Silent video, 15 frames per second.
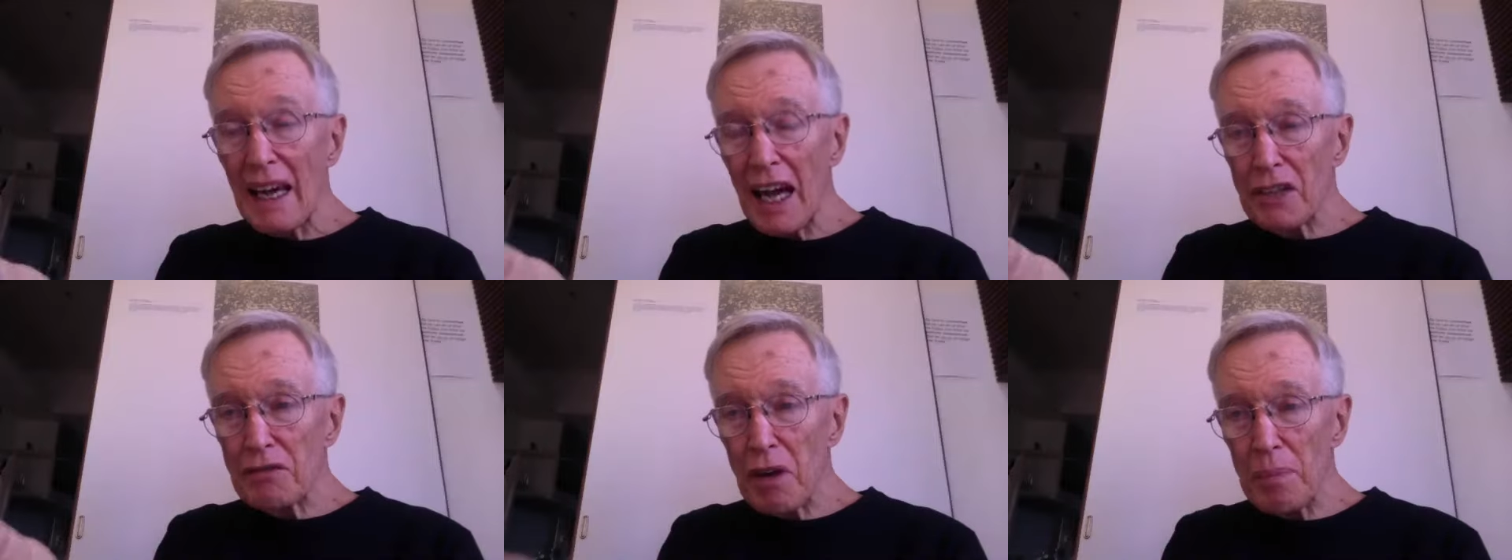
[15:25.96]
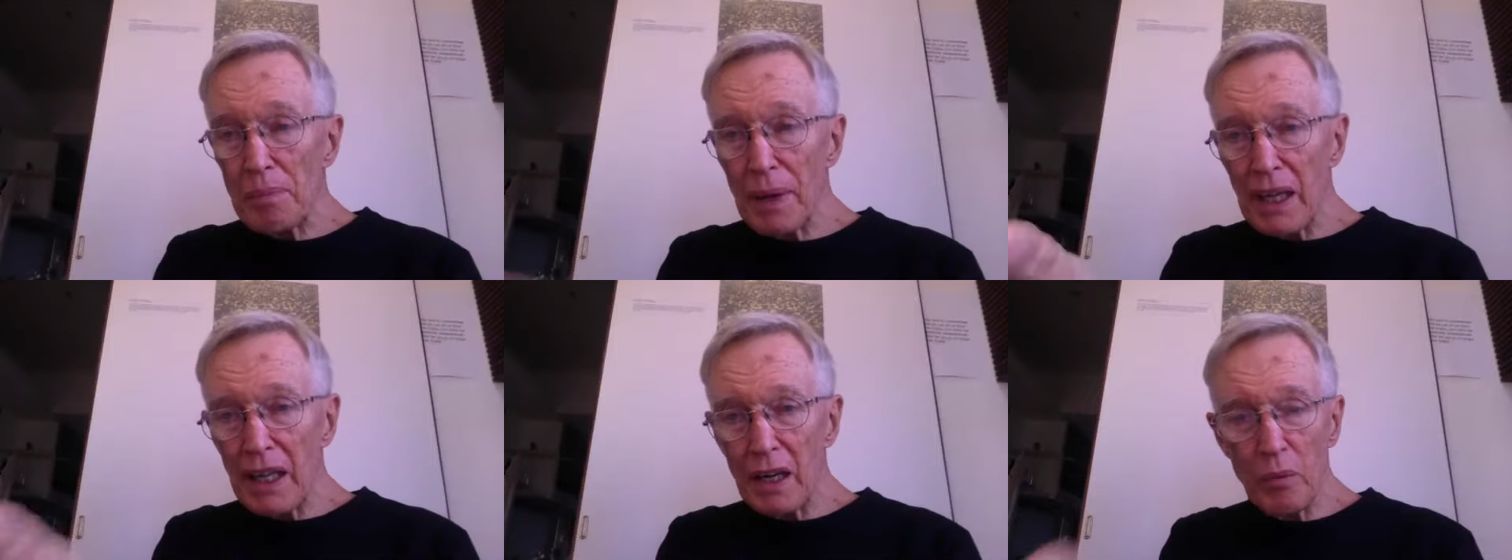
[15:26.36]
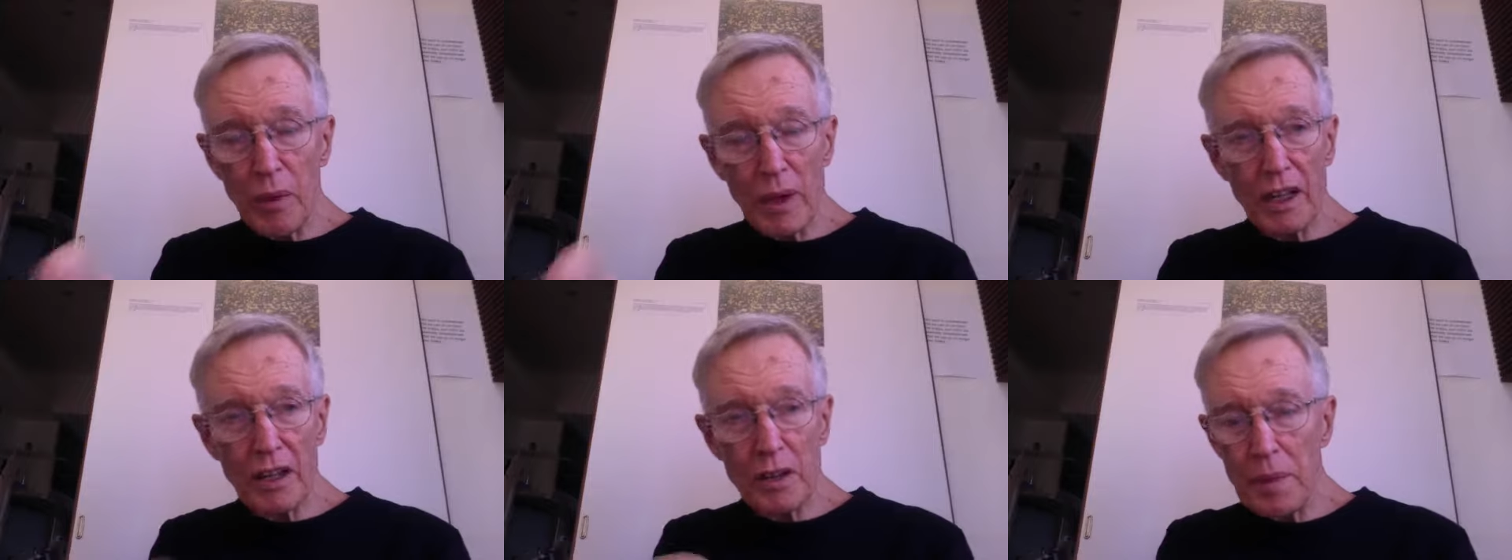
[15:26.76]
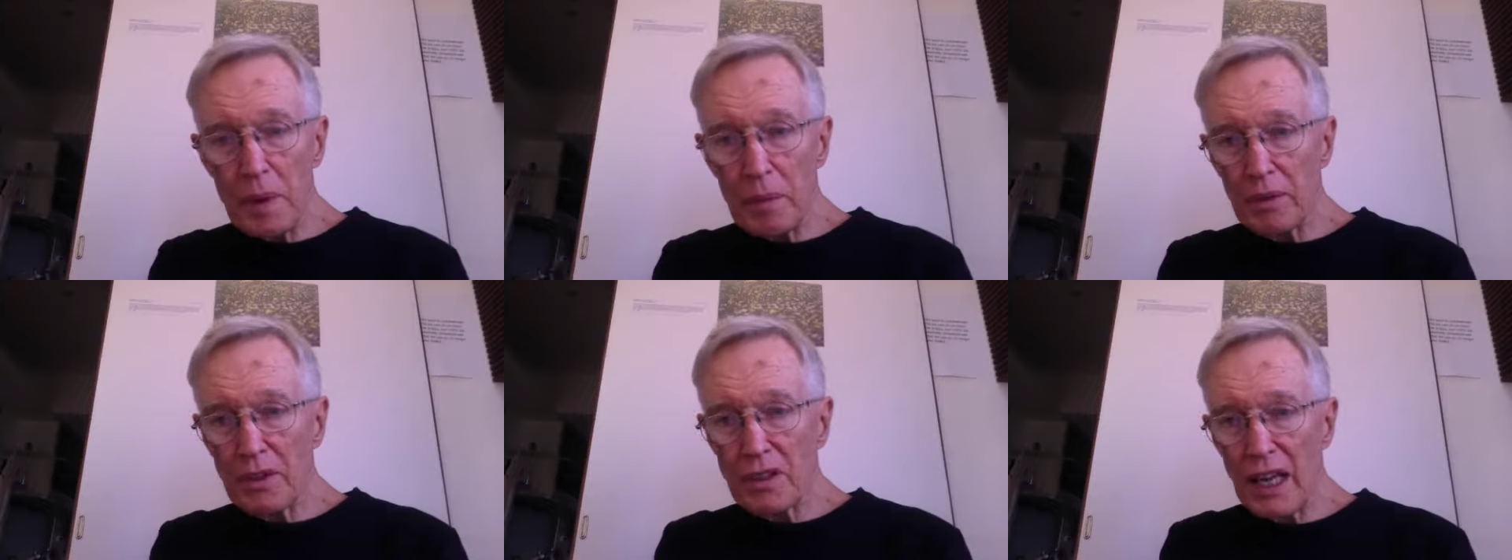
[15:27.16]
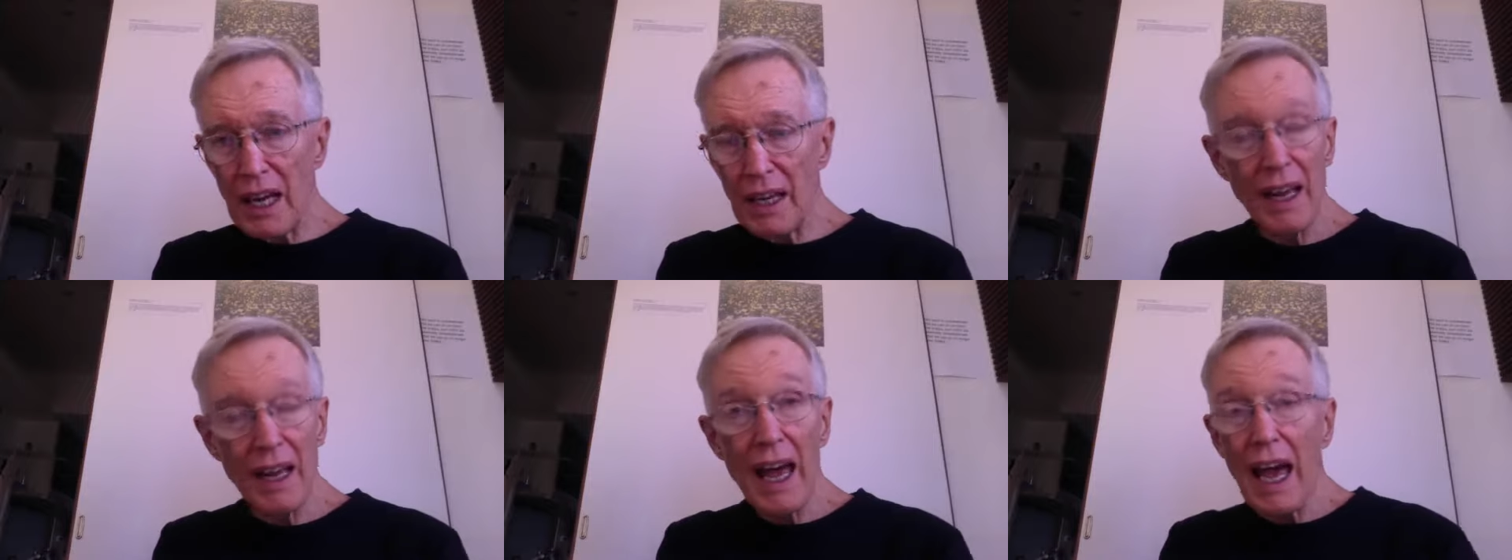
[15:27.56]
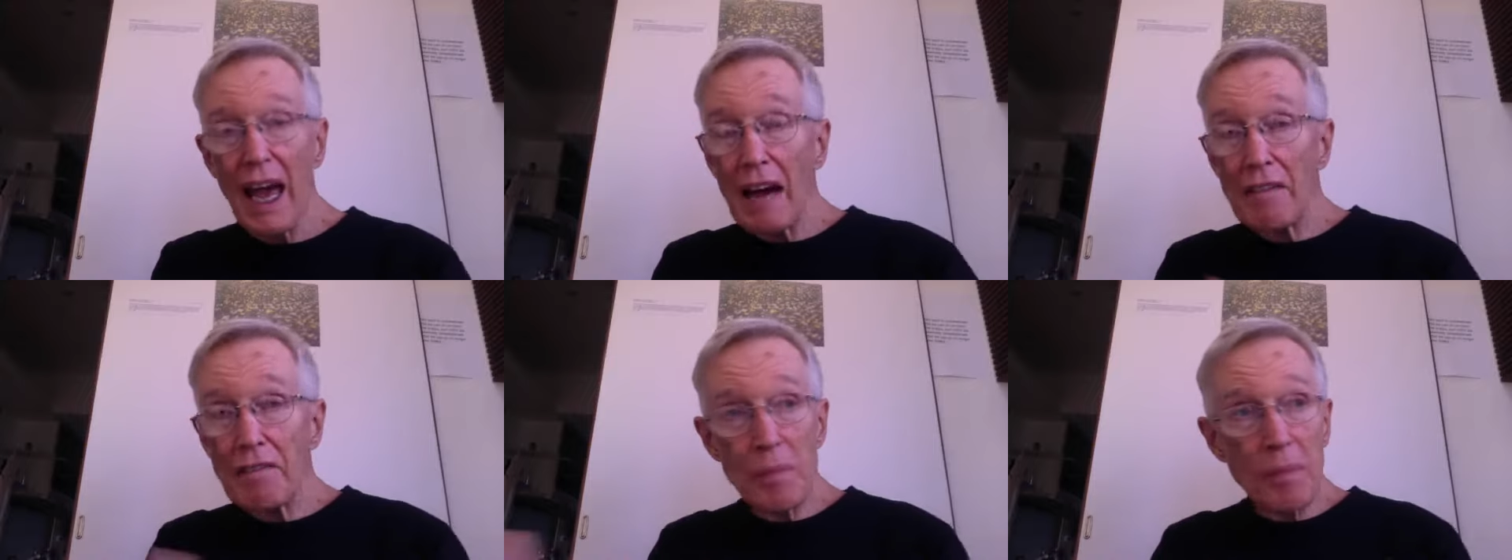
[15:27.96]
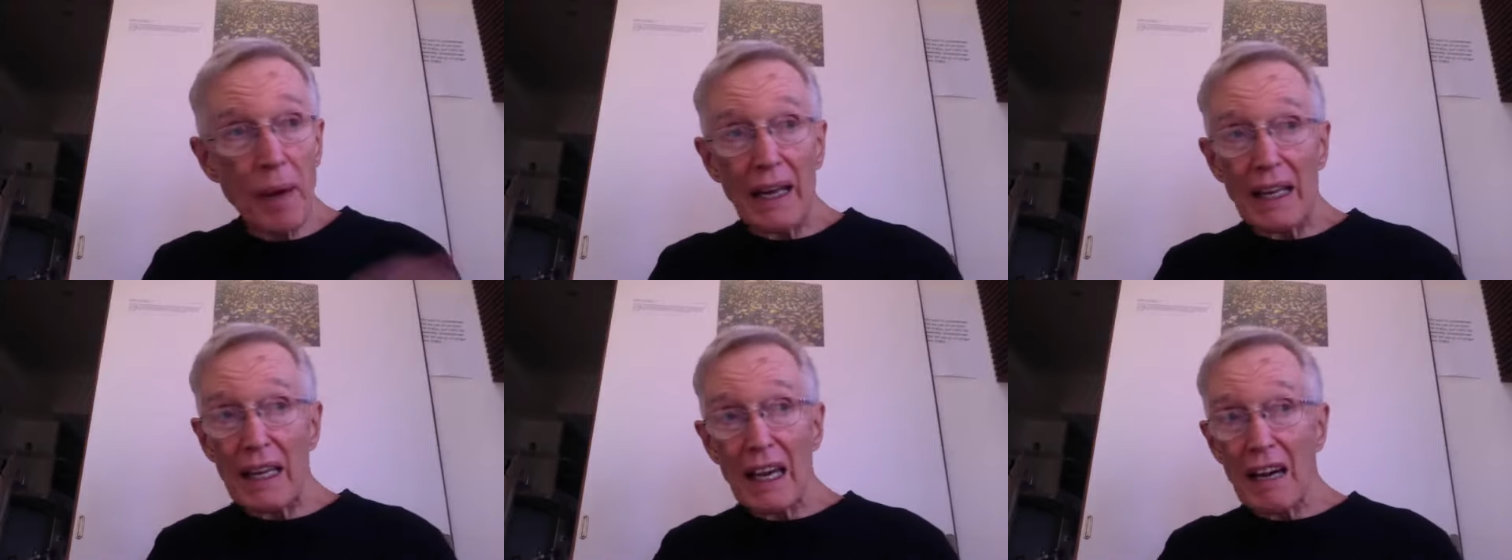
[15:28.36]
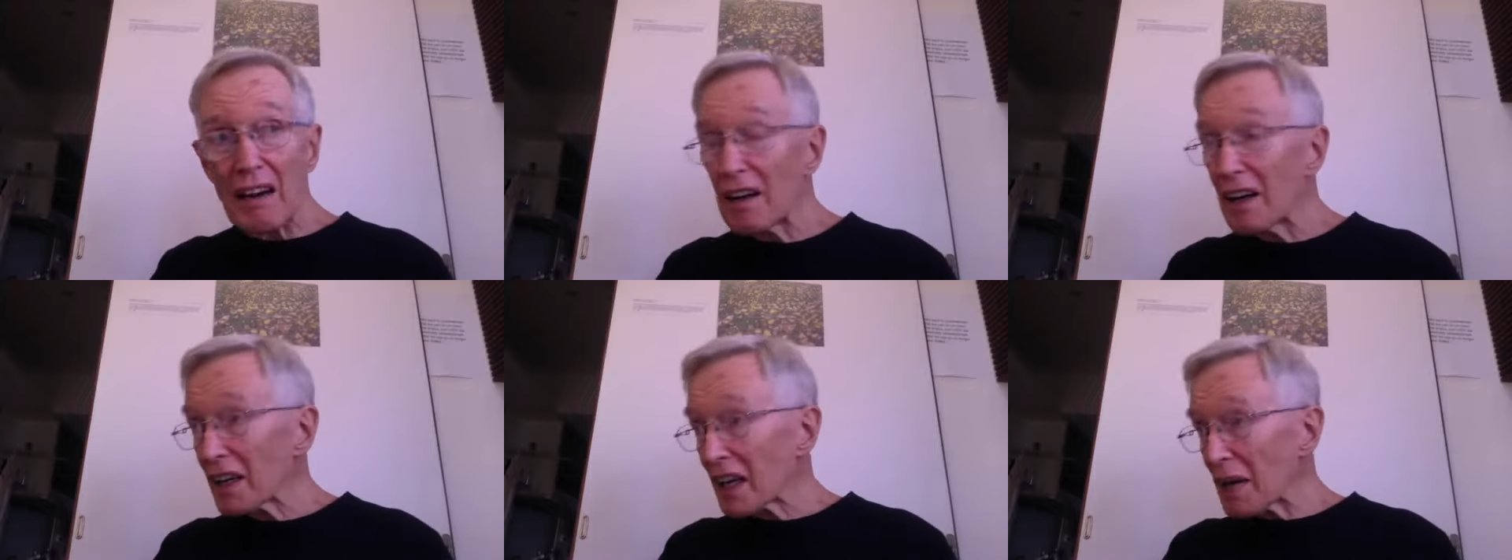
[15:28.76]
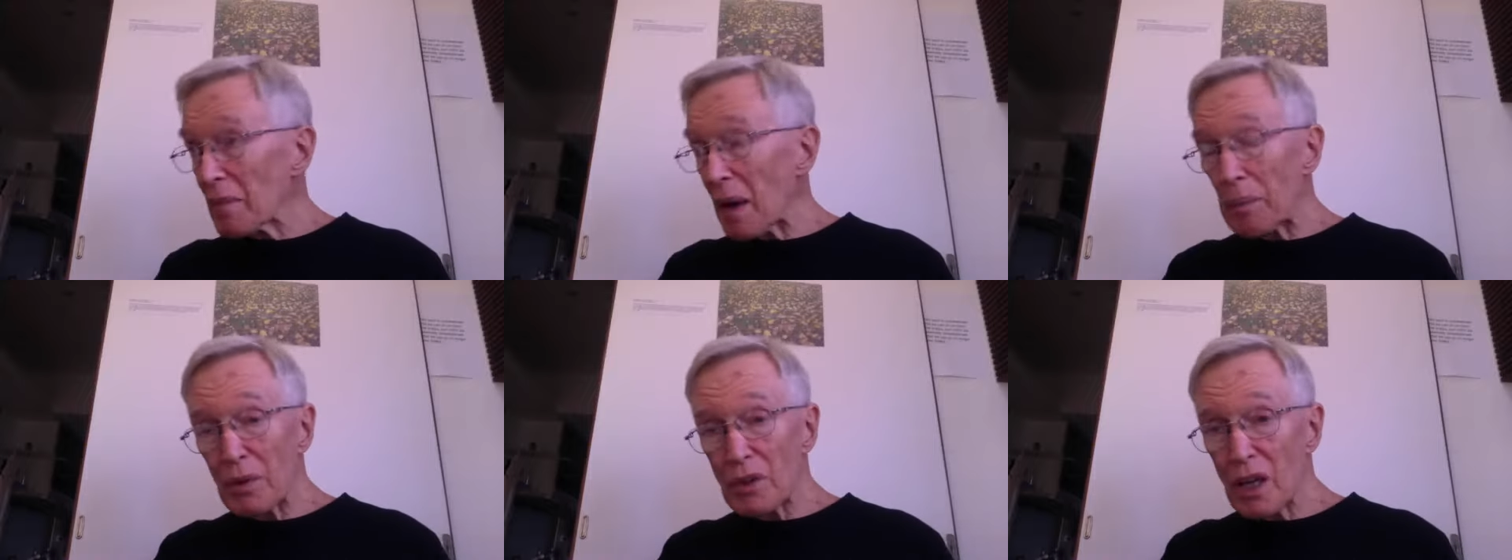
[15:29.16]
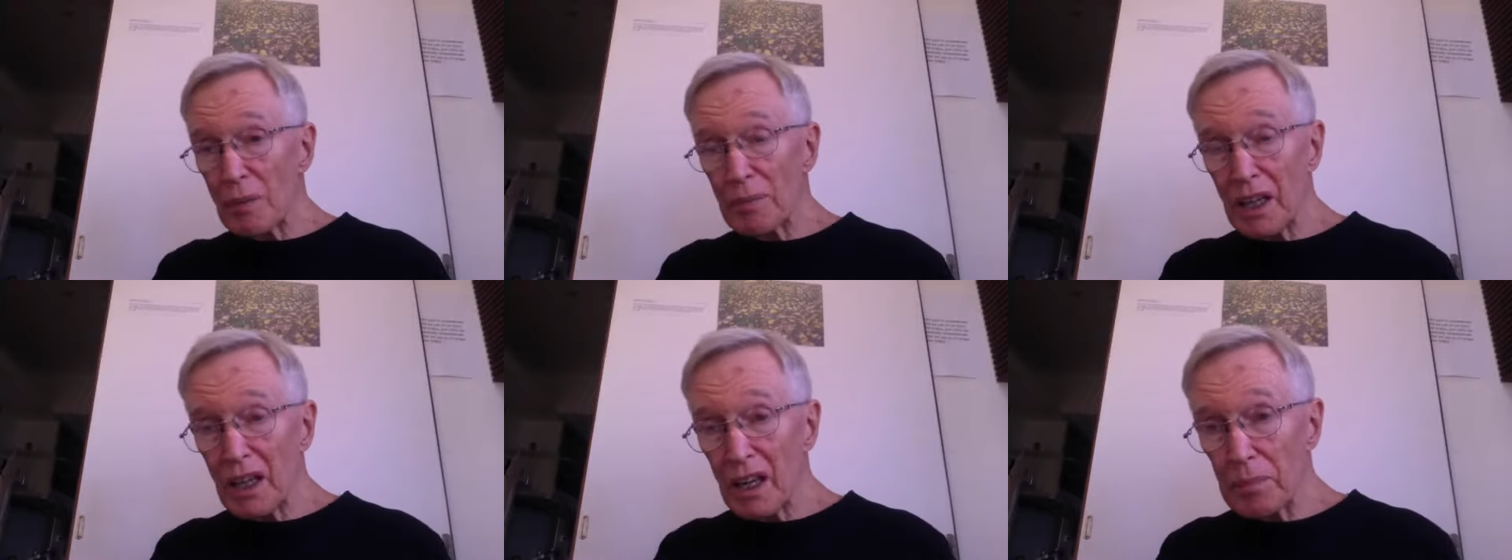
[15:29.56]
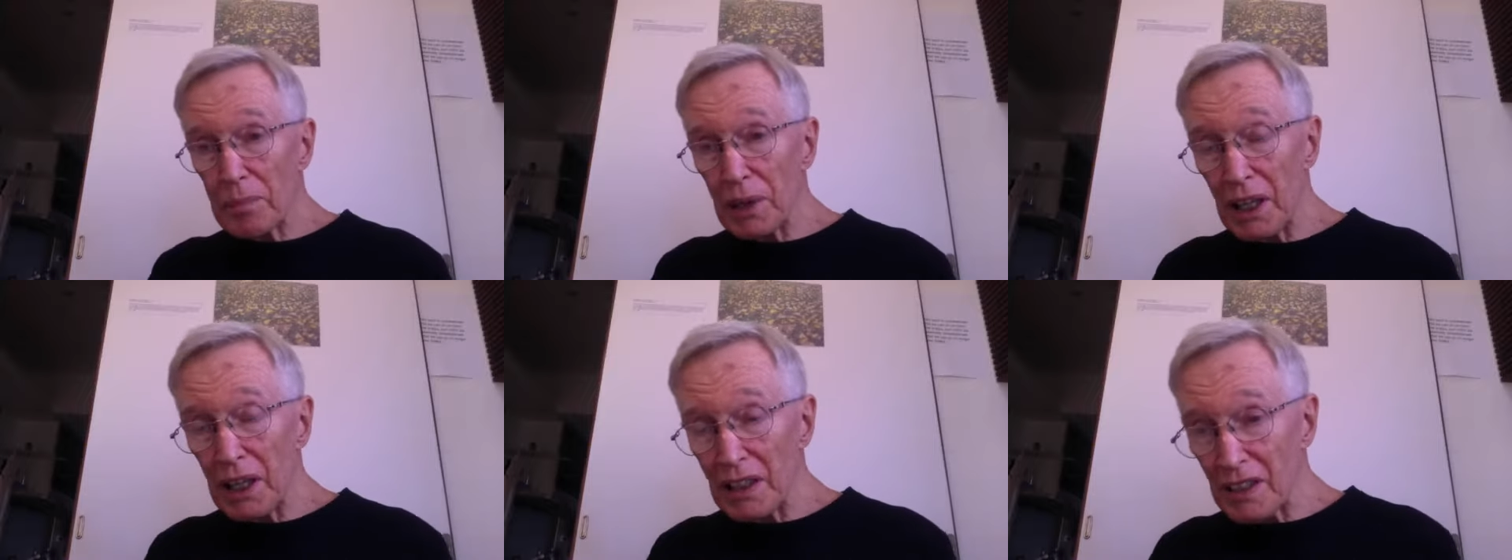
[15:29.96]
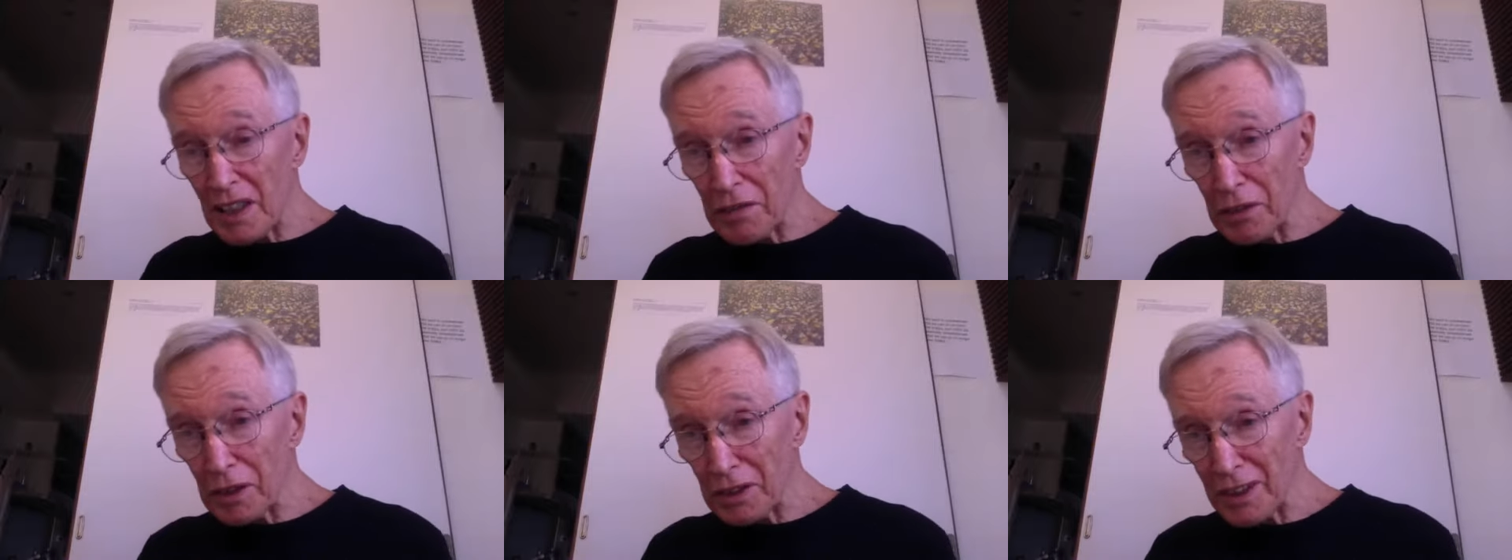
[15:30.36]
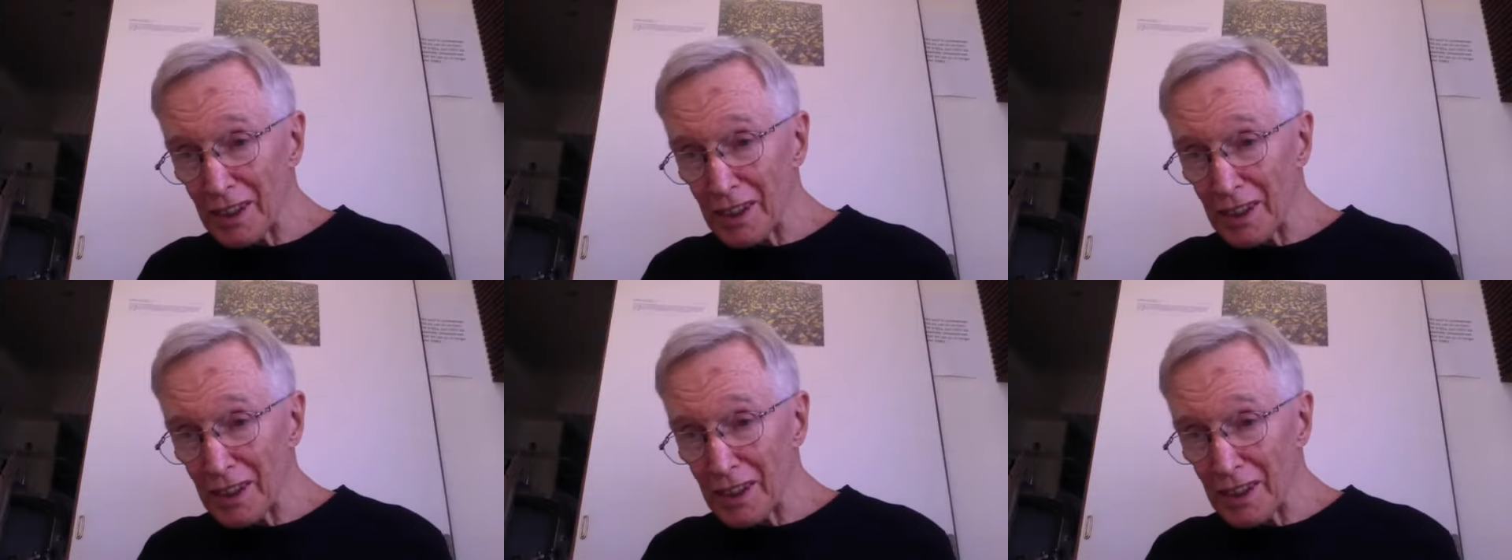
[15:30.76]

has repeated what other people said. Everybody here came up with something completely different.